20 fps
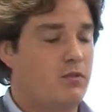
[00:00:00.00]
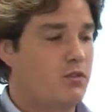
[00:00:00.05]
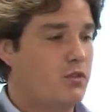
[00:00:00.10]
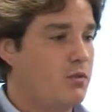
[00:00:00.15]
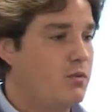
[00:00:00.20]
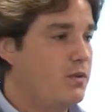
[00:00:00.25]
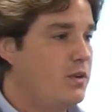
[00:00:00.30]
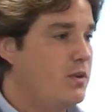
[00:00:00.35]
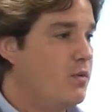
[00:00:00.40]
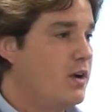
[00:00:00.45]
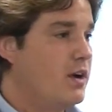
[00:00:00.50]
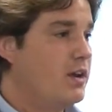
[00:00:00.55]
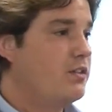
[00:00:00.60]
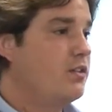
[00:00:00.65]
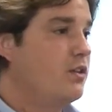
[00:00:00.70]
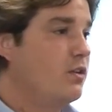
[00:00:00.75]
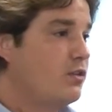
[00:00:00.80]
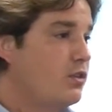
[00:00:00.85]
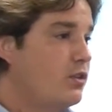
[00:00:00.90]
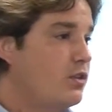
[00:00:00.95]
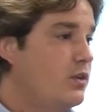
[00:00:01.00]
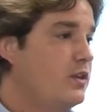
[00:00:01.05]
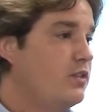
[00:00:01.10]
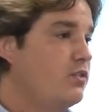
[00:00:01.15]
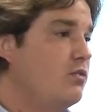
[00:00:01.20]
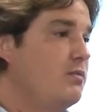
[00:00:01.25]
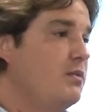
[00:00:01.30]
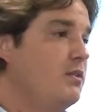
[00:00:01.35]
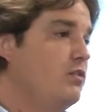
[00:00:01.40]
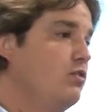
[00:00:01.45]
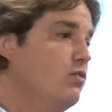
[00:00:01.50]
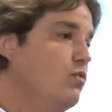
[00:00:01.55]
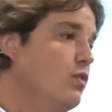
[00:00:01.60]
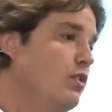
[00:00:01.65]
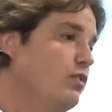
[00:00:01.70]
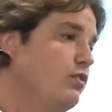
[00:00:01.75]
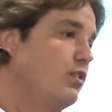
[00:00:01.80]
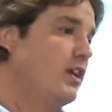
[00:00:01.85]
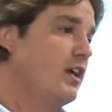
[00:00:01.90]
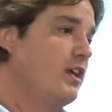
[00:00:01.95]
So we wanted those three to, be, to
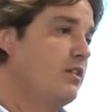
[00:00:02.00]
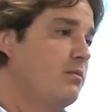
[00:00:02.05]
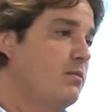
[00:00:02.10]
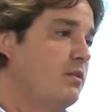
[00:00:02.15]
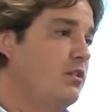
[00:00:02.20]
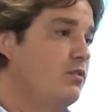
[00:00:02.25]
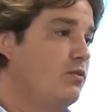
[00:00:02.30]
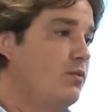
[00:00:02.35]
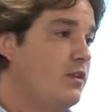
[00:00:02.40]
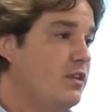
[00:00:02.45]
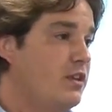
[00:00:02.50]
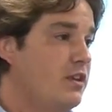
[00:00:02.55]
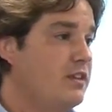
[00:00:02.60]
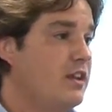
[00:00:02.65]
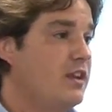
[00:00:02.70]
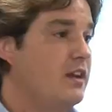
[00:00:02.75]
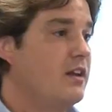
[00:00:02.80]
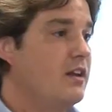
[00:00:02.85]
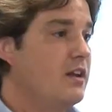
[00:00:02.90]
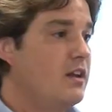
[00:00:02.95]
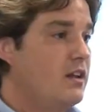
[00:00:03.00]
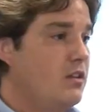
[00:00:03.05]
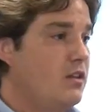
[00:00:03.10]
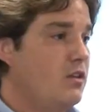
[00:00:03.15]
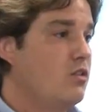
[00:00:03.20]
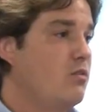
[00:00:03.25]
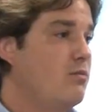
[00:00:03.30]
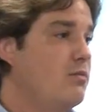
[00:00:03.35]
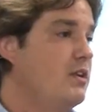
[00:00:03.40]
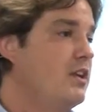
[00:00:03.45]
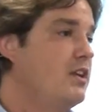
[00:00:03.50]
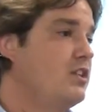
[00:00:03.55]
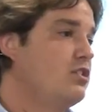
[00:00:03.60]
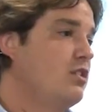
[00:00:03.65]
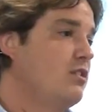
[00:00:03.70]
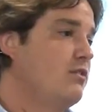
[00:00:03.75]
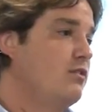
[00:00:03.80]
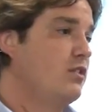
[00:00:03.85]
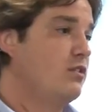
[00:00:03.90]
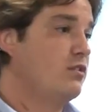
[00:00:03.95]
work together because we think that the
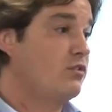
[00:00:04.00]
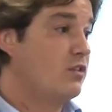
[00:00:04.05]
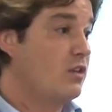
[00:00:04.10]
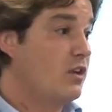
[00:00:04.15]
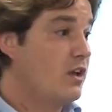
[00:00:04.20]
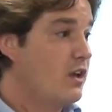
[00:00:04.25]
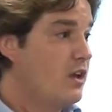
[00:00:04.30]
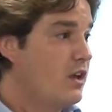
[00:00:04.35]
combination of those